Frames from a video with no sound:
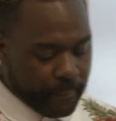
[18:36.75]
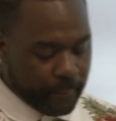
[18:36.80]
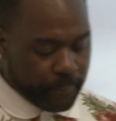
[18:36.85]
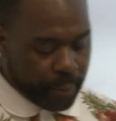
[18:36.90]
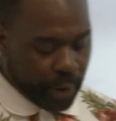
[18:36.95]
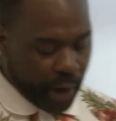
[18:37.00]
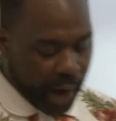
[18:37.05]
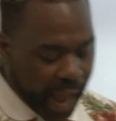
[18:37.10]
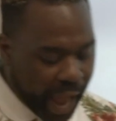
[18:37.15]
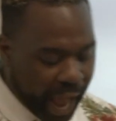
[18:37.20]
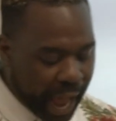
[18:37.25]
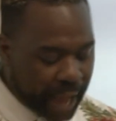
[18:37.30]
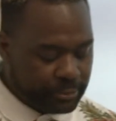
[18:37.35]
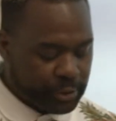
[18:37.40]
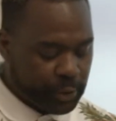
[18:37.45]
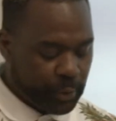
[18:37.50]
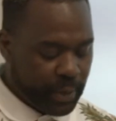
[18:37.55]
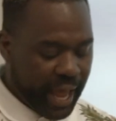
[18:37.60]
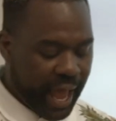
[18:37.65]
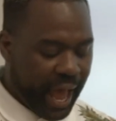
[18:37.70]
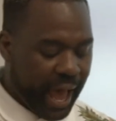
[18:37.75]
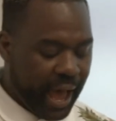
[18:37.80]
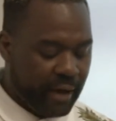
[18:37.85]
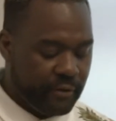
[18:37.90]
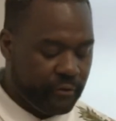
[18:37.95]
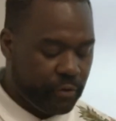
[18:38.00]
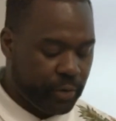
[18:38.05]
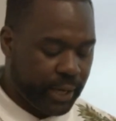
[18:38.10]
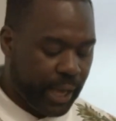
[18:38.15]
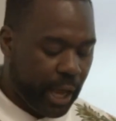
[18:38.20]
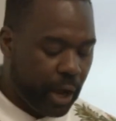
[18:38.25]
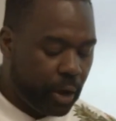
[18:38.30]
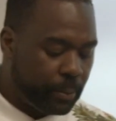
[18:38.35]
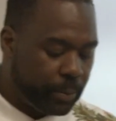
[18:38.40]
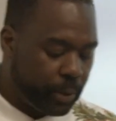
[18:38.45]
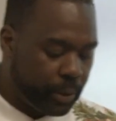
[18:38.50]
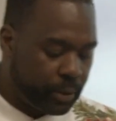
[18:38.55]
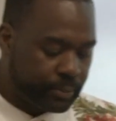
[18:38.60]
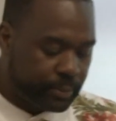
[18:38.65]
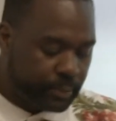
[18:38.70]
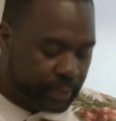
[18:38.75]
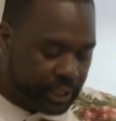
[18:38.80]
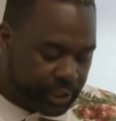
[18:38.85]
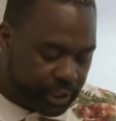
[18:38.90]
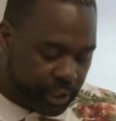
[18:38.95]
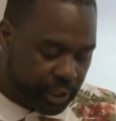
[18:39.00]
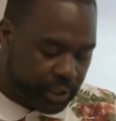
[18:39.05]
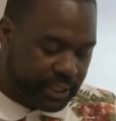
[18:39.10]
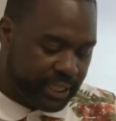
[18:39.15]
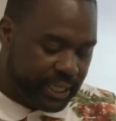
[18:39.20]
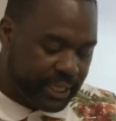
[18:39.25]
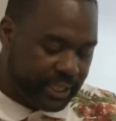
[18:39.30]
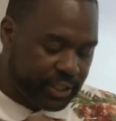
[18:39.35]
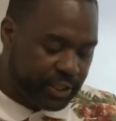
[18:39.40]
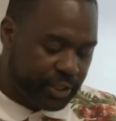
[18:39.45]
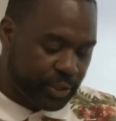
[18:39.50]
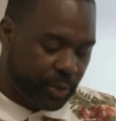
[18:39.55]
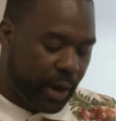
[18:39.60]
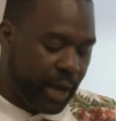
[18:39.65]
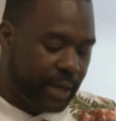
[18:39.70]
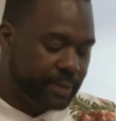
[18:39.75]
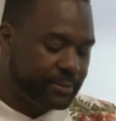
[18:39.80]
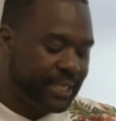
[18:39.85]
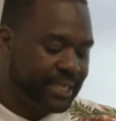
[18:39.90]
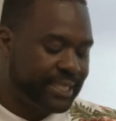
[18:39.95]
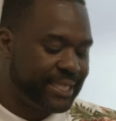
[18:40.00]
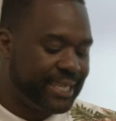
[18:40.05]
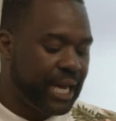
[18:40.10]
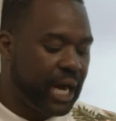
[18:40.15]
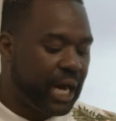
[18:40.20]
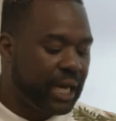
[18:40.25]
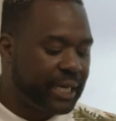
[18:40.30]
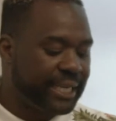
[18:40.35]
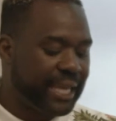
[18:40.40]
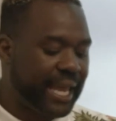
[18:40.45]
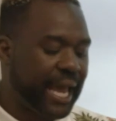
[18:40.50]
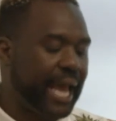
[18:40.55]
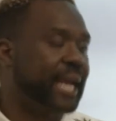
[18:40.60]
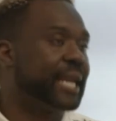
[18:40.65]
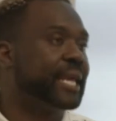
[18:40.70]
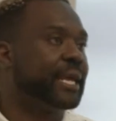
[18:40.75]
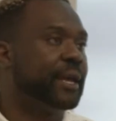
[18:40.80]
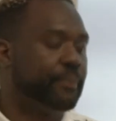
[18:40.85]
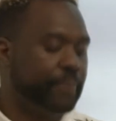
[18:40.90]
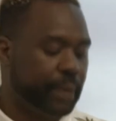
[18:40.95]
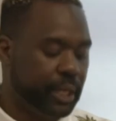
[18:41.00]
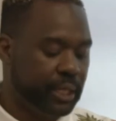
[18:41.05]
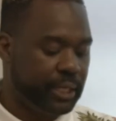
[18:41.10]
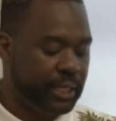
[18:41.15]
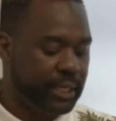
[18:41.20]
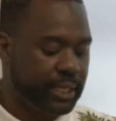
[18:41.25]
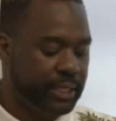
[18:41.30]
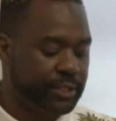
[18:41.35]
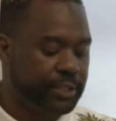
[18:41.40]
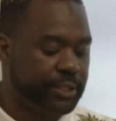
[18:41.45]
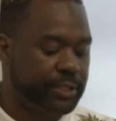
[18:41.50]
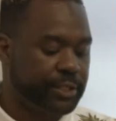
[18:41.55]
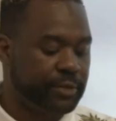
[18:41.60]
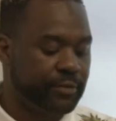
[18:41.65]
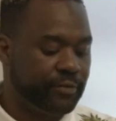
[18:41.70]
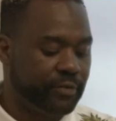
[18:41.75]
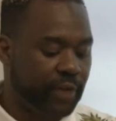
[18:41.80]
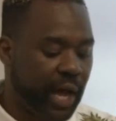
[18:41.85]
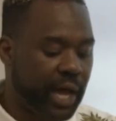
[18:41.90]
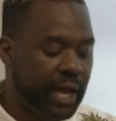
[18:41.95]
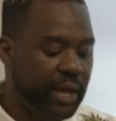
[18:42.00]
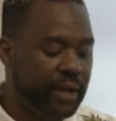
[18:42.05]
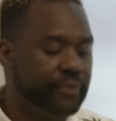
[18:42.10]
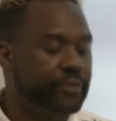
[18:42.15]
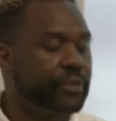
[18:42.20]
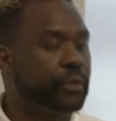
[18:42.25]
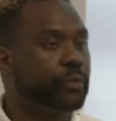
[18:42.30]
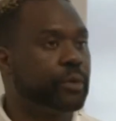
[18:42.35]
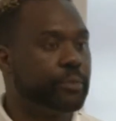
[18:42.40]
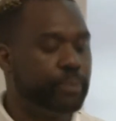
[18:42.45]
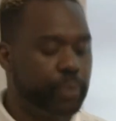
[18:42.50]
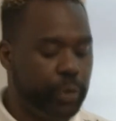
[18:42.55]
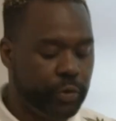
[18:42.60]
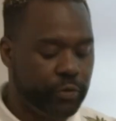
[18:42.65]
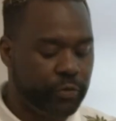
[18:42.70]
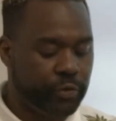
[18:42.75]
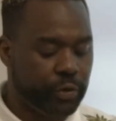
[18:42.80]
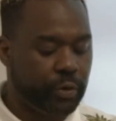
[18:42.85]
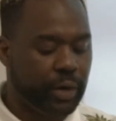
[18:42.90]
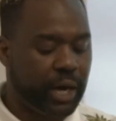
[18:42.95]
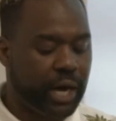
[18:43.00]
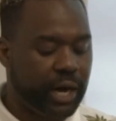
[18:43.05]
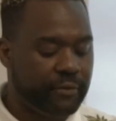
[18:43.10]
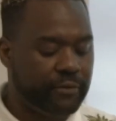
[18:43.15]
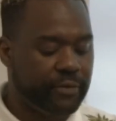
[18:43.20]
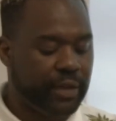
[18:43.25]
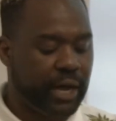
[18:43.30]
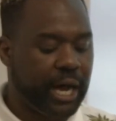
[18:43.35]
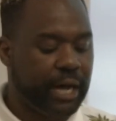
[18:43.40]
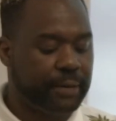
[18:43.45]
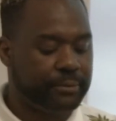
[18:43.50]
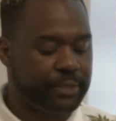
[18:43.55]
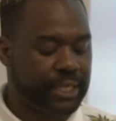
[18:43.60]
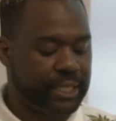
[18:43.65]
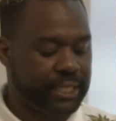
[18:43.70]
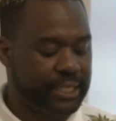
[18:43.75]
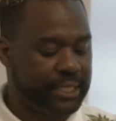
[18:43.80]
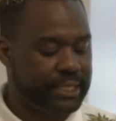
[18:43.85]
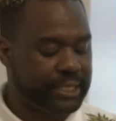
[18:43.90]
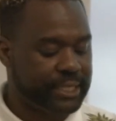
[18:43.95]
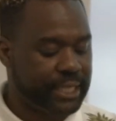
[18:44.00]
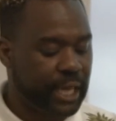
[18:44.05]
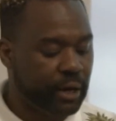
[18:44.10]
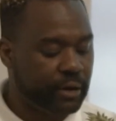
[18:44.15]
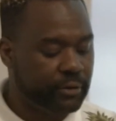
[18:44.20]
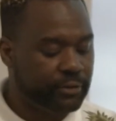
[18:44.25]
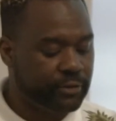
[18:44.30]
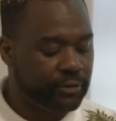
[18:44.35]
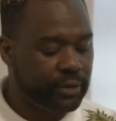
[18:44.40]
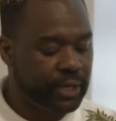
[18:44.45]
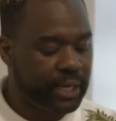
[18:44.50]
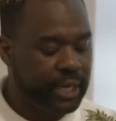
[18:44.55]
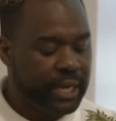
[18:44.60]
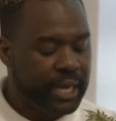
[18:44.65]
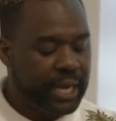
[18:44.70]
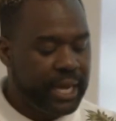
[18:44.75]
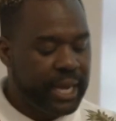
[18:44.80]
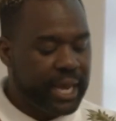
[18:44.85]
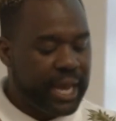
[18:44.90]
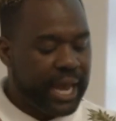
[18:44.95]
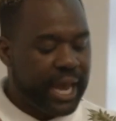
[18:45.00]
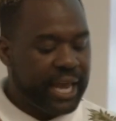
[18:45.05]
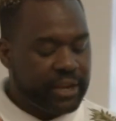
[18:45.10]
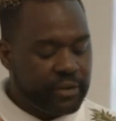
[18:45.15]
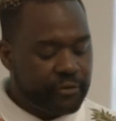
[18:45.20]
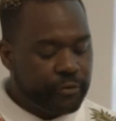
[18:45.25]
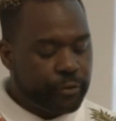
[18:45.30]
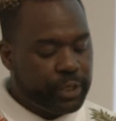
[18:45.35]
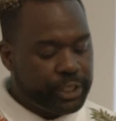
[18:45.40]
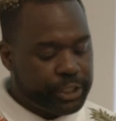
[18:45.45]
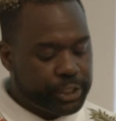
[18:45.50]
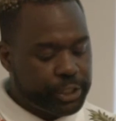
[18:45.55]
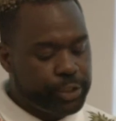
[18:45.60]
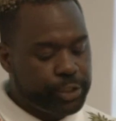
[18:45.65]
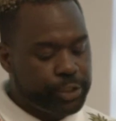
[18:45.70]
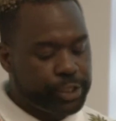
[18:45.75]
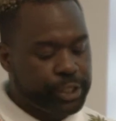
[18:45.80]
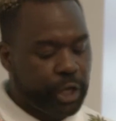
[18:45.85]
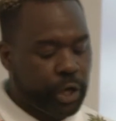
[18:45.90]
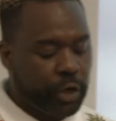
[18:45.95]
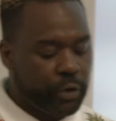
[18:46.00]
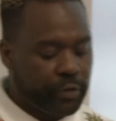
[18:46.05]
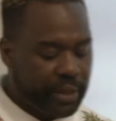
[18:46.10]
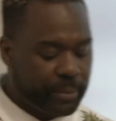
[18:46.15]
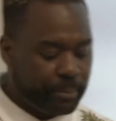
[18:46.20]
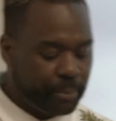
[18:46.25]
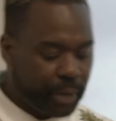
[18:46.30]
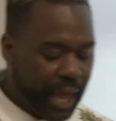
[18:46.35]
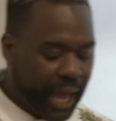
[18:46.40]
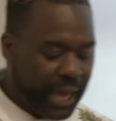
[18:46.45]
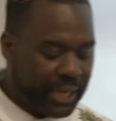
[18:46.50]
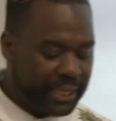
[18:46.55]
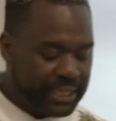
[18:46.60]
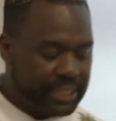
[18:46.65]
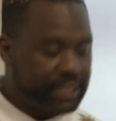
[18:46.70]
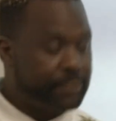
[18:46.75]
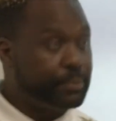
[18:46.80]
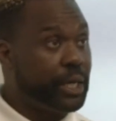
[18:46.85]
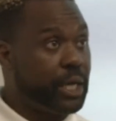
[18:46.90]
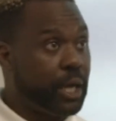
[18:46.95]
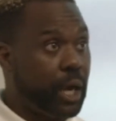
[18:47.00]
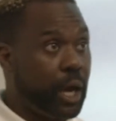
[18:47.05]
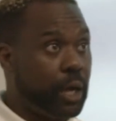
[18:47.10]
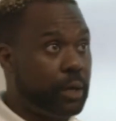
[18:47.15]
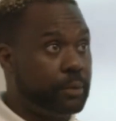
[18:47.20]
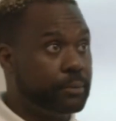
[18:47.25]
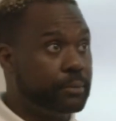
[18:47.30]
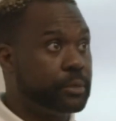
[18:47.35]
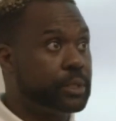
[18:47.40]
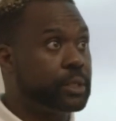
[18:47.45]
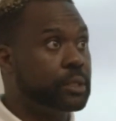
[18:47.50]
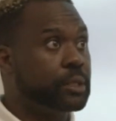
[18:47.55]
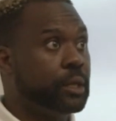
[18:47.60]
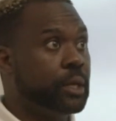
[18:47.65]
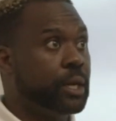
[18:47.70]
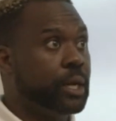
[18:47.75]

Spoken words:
perhaps we have what Albert Michotte describes as the uncanny ability to survive the removal of the object itself. And if we do so, then blackness becomes